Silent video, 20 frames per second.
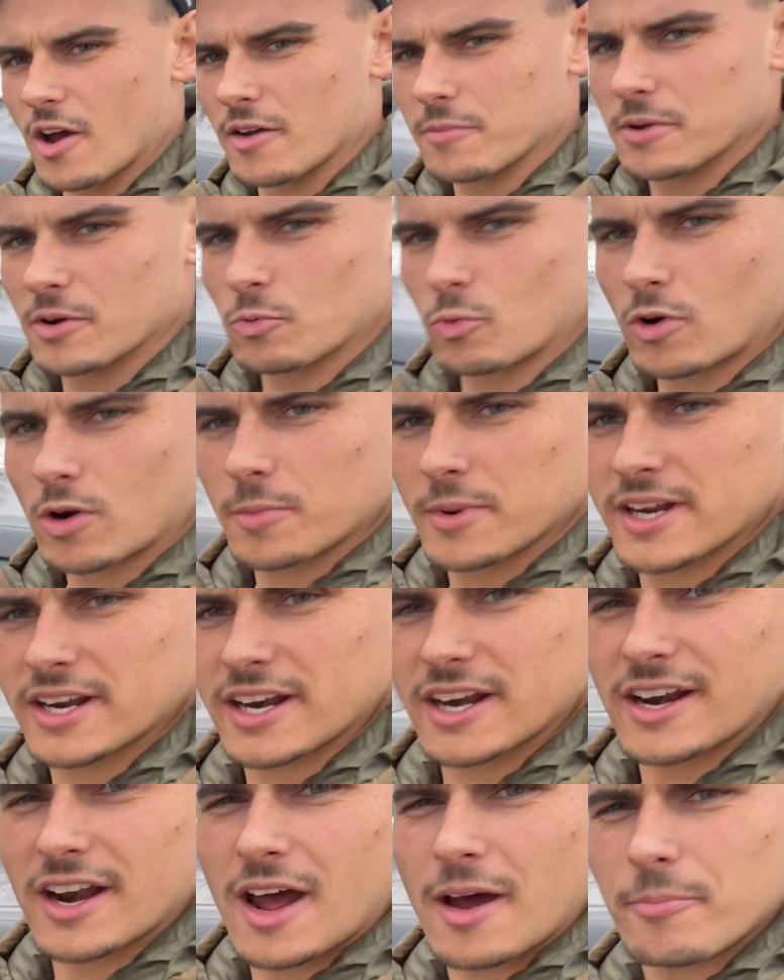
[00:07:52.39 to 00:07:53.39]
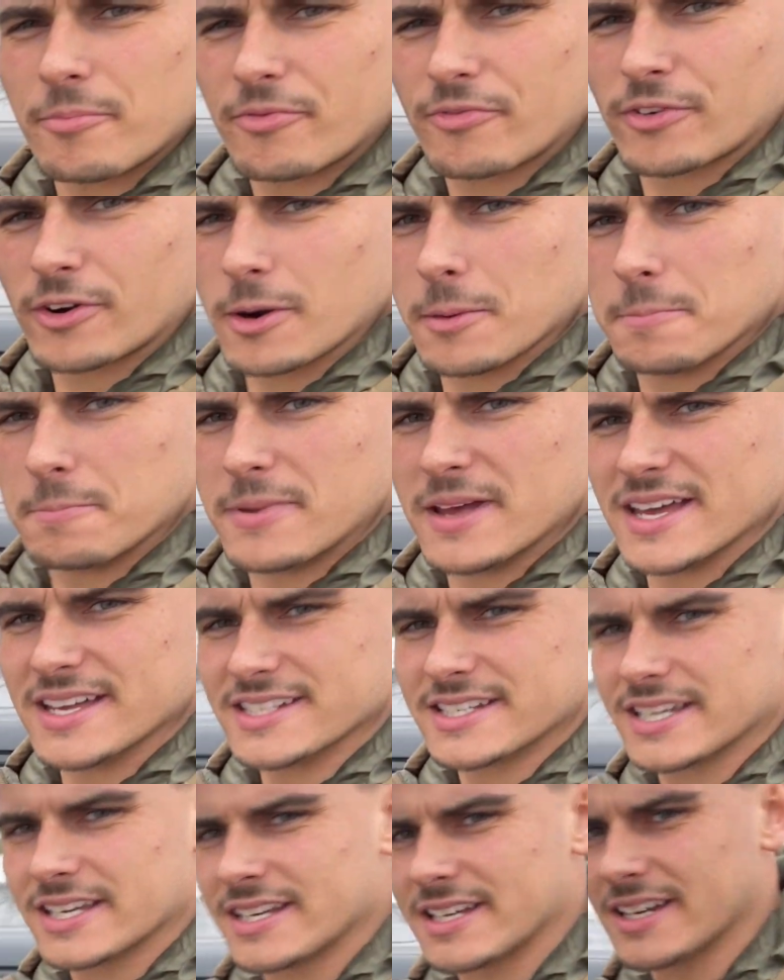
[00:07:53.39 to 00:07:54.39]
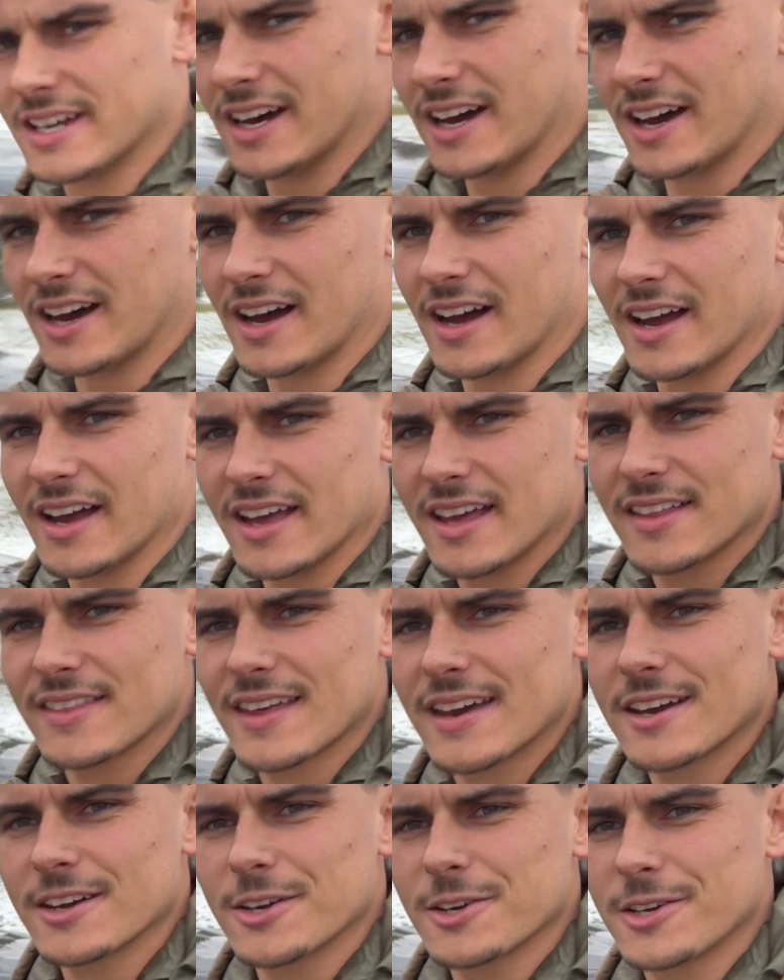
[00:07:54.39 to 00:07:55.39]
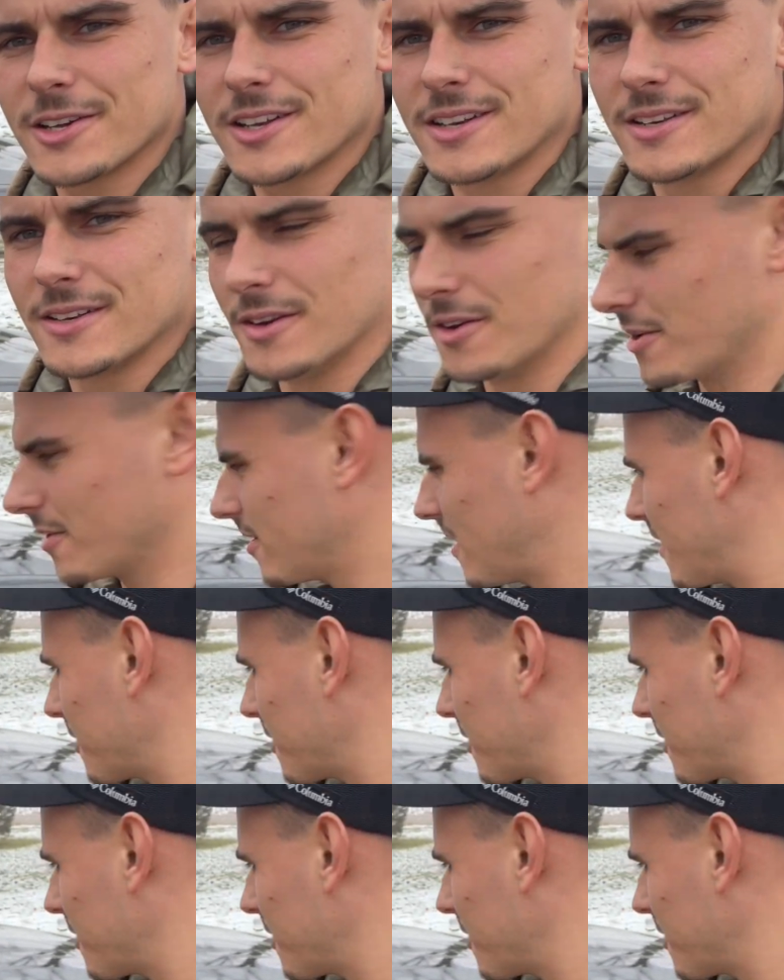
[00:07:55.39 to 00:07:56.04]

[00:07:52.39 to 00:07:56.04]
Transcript: I've been warming it up for a bit, and that hood, or that